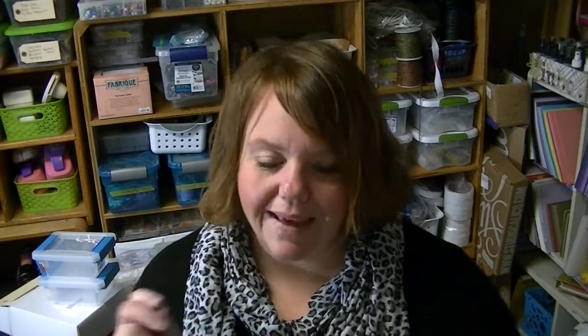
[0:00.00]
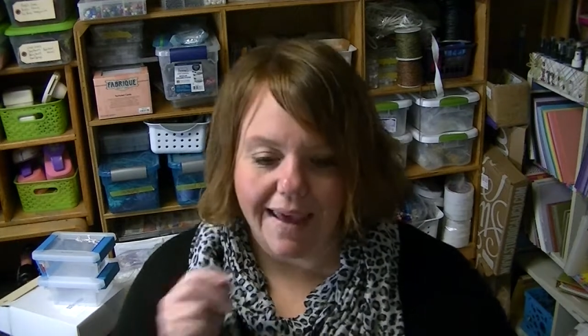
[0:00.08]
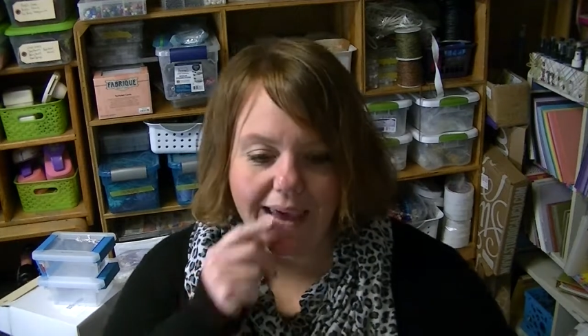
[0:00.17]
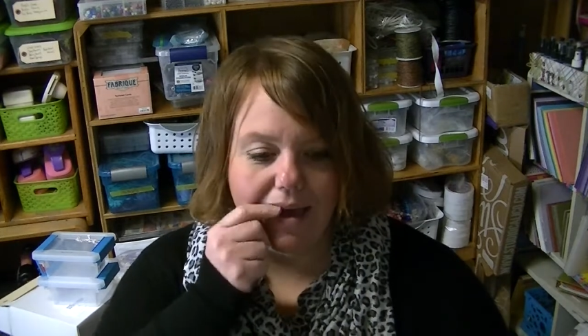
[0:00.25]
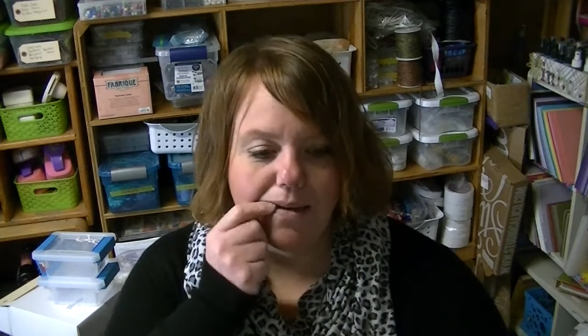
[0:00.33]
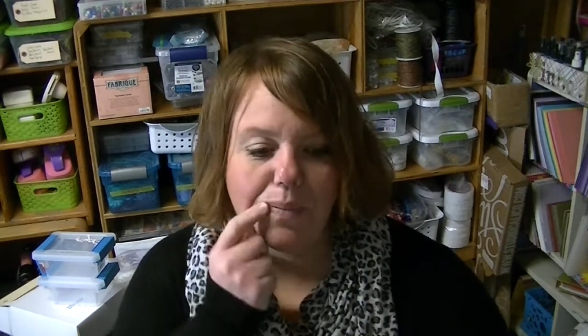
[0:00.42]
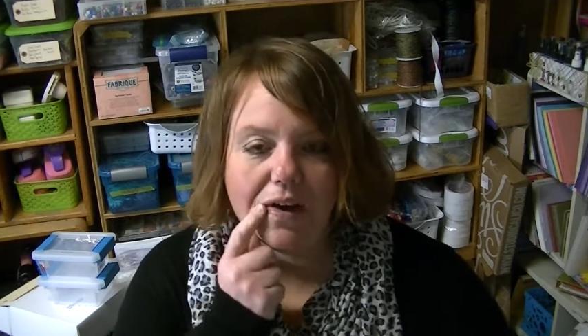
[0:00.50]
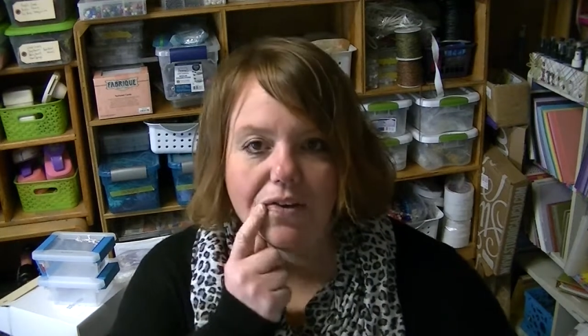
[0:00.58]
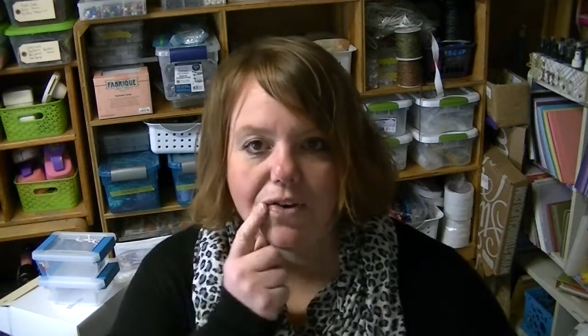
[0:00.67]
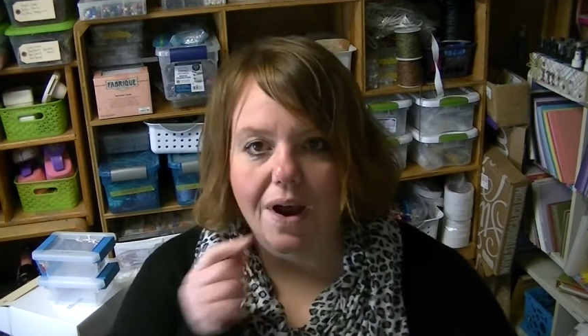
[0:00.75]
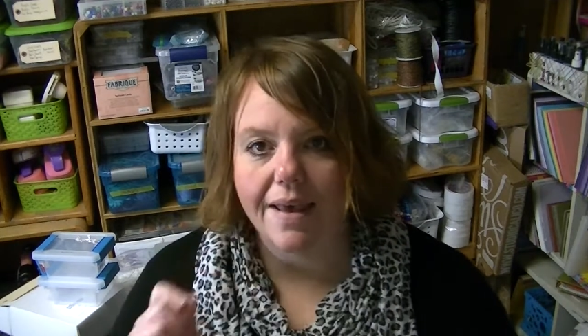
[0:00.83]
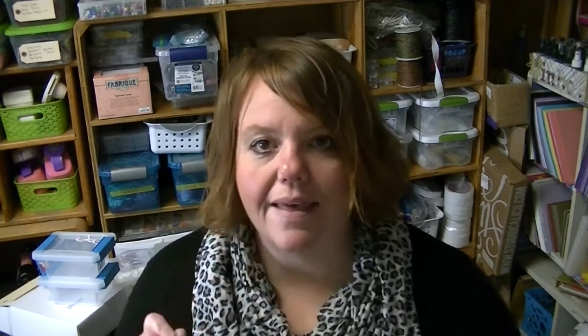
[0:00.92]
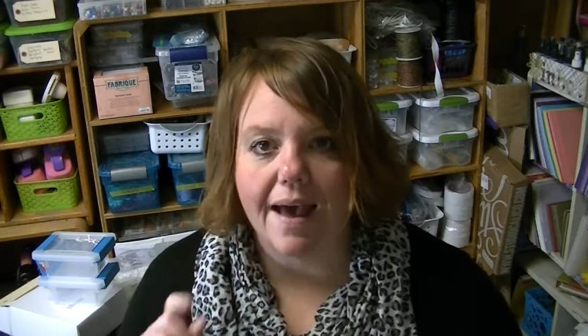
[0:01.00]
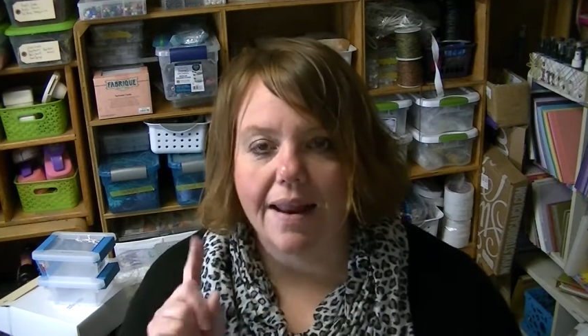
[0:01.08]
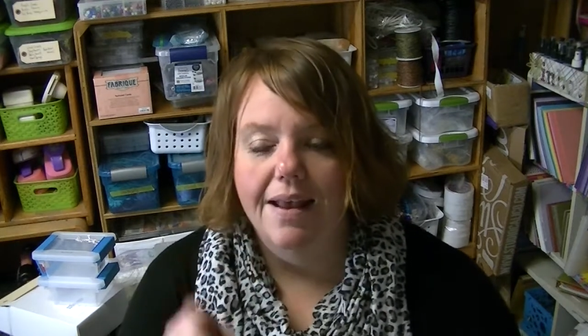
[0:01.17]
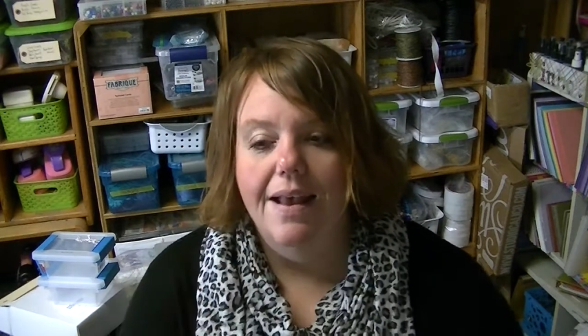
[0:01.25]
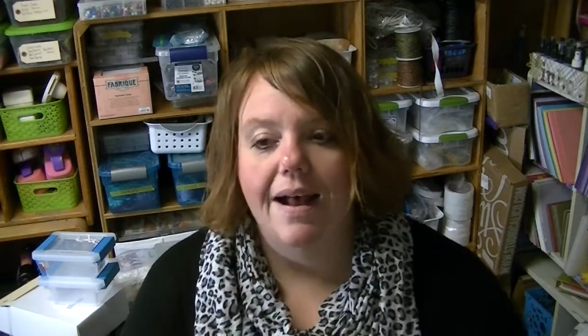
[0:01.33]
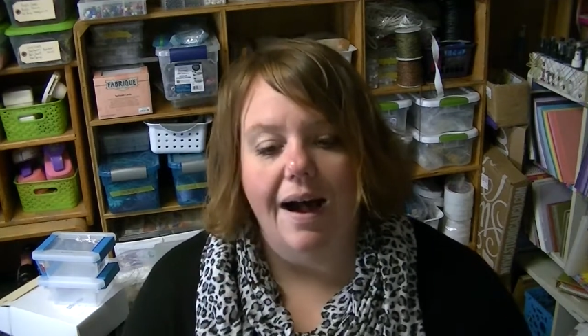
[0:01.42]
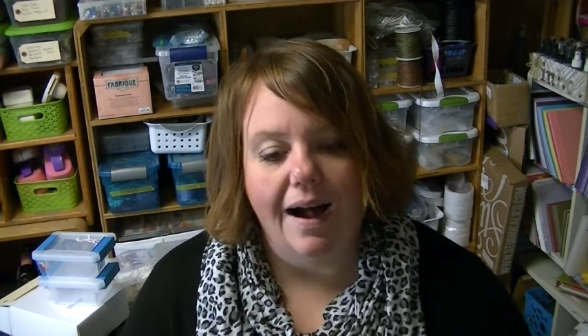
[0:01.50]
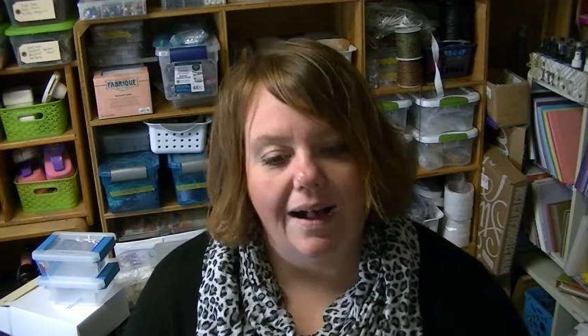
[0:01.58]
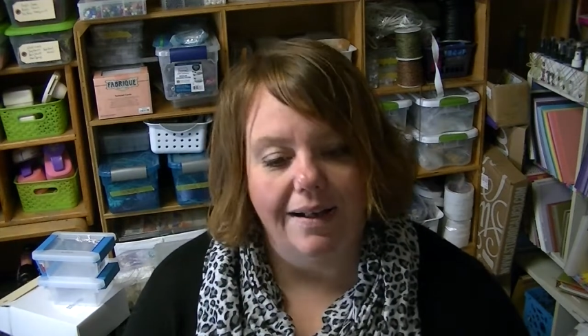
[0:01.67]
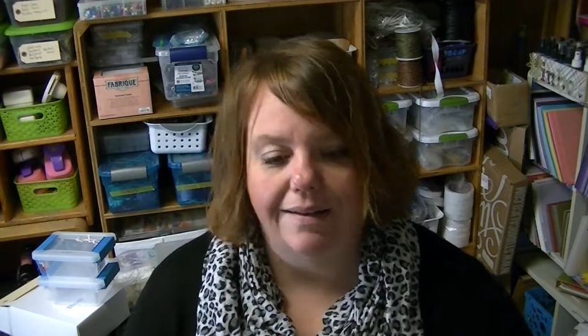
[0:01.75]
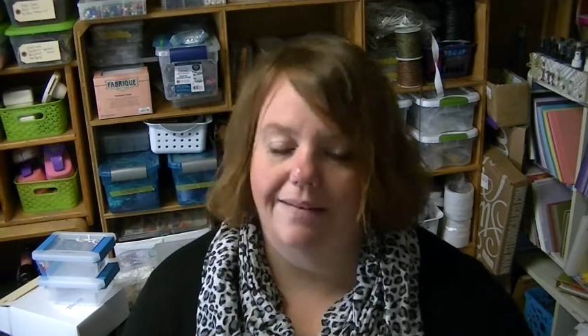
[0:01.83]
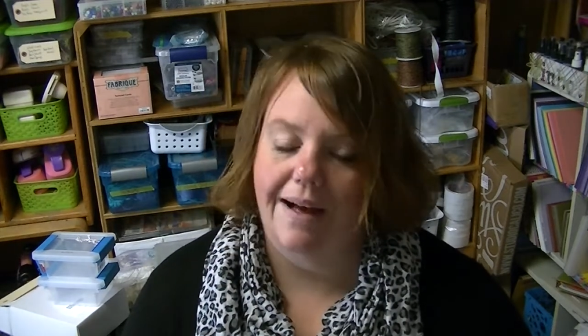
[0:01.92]
hey, I might try that,
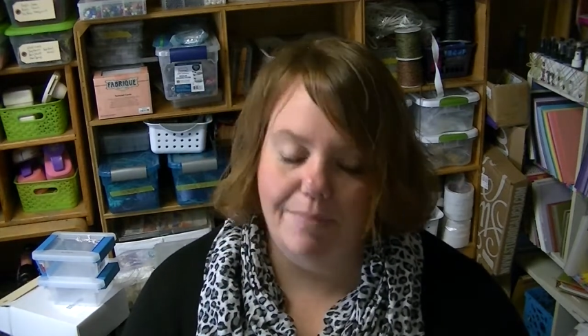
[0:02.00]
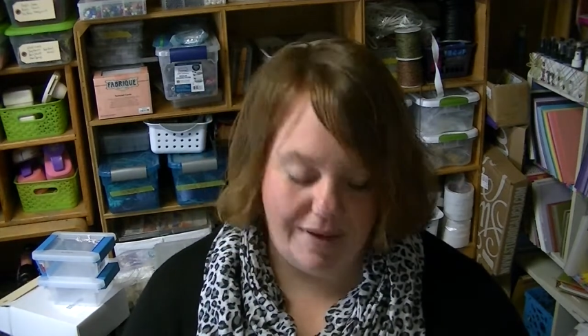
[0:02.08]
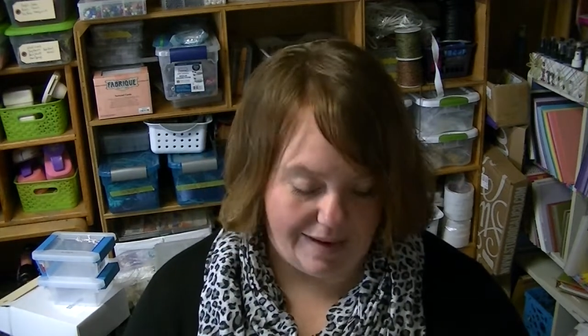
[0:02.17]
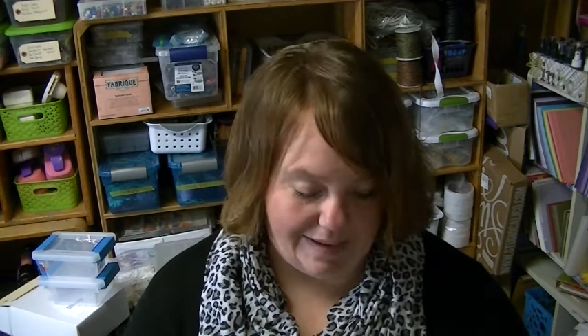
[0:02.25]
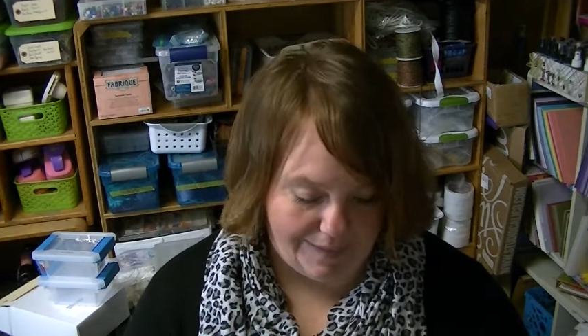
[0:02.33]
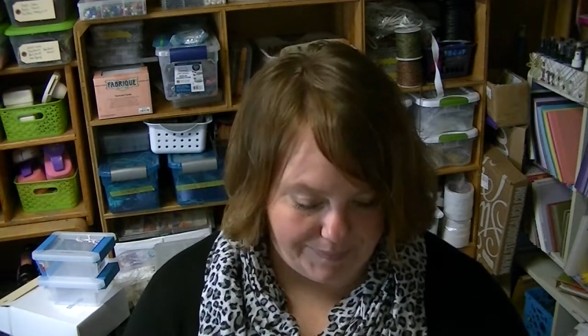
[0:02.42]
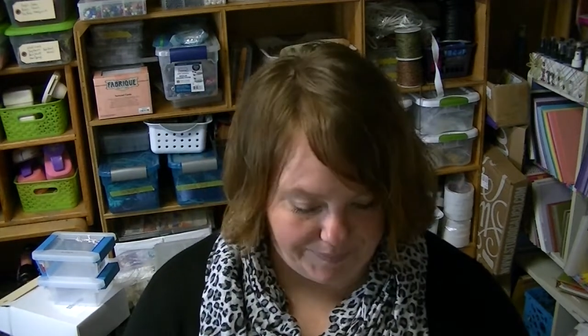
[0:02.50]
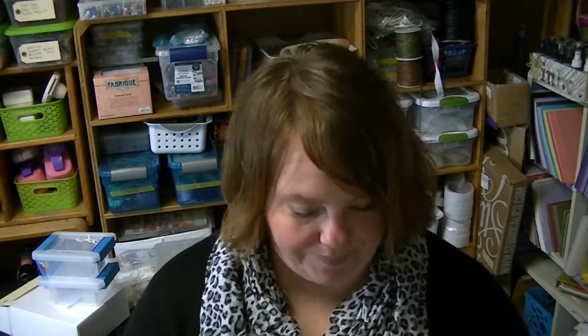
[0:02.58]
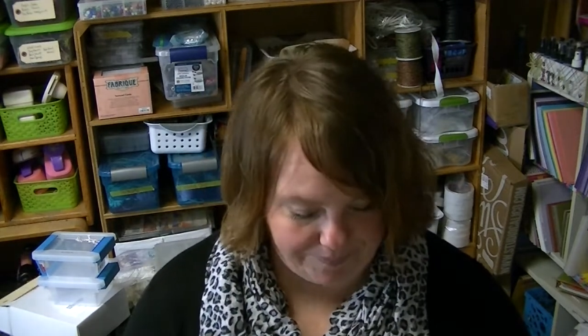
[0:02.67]
I pick it up.